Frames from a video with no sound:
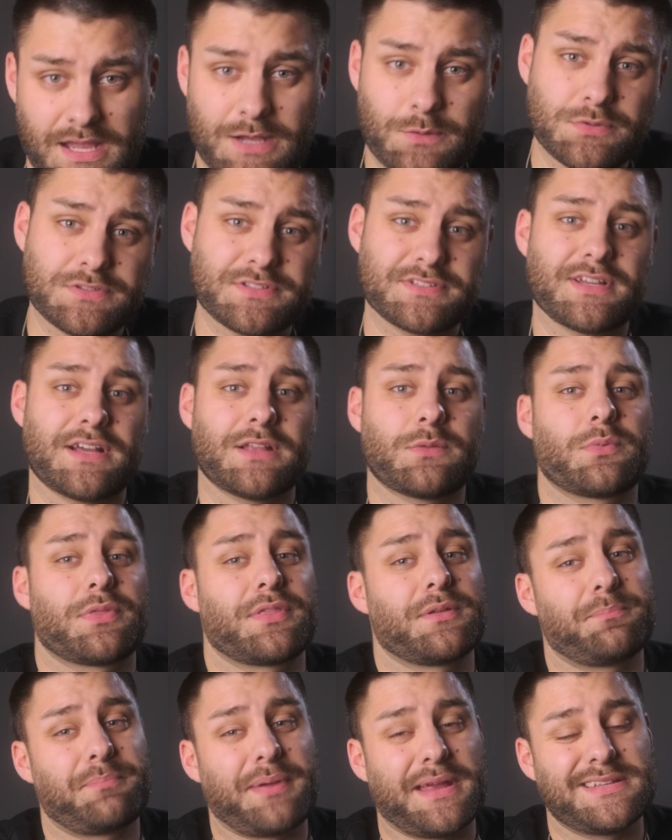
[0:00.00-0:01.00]
I will start
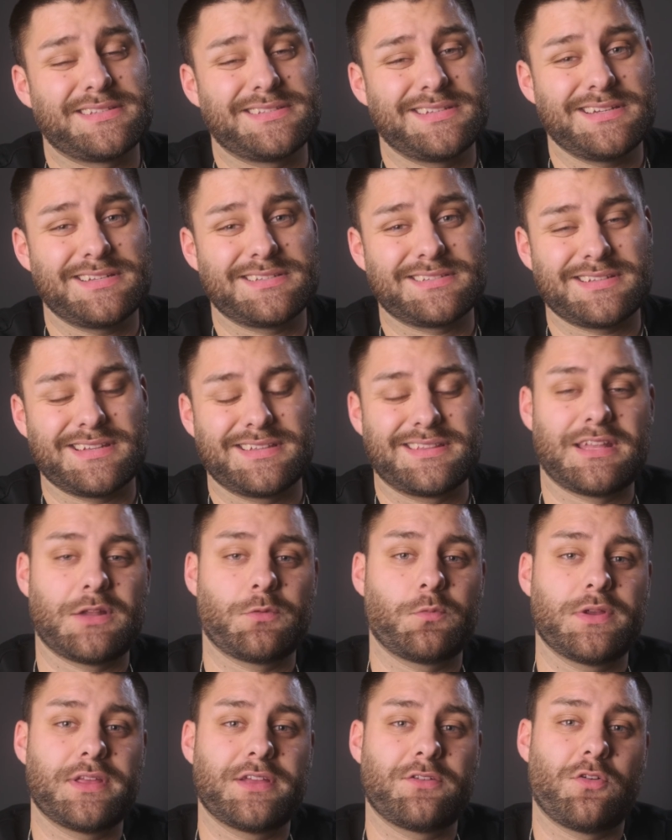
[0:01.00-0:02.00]
with the basics and
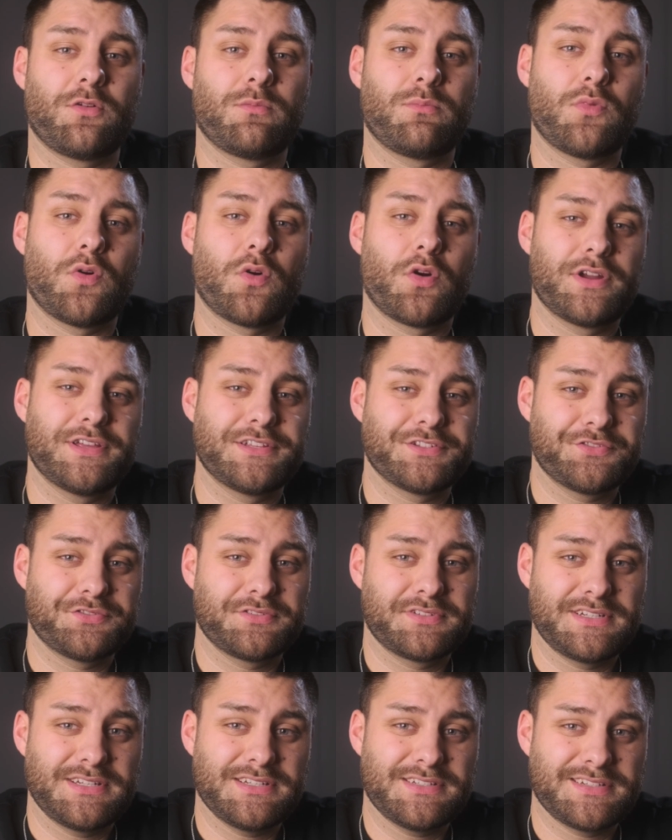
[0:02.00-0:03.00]
then we go more into
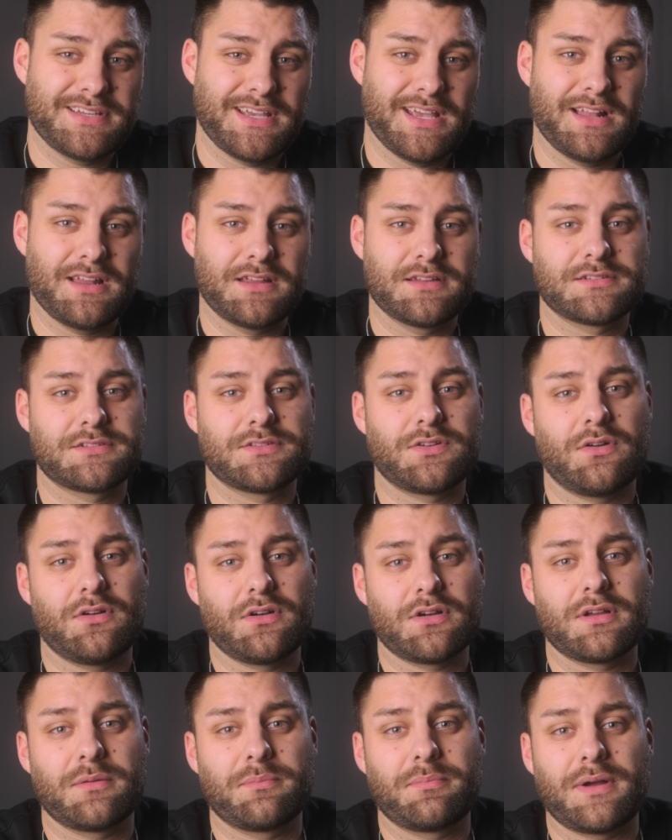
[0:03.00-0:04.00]
detail and
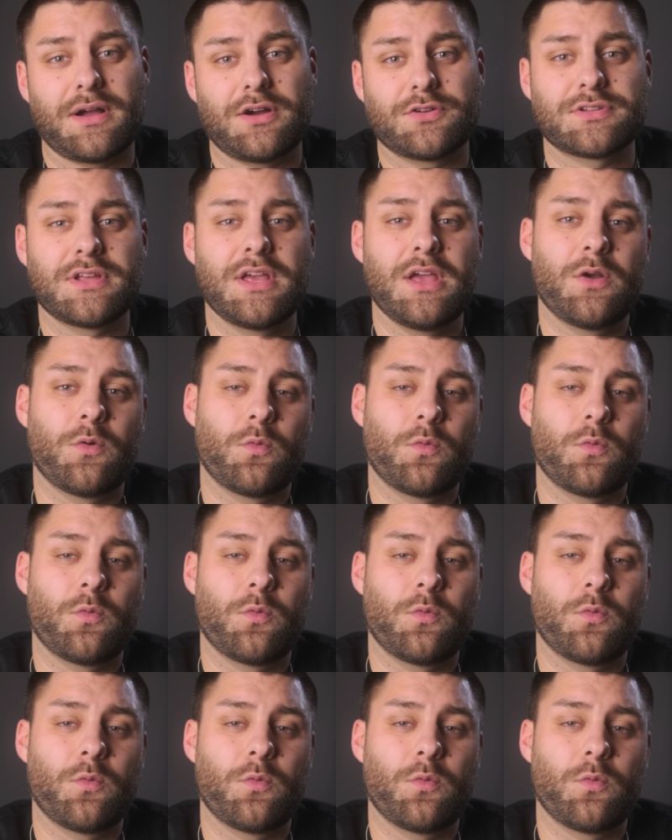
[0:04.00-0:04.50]
talk about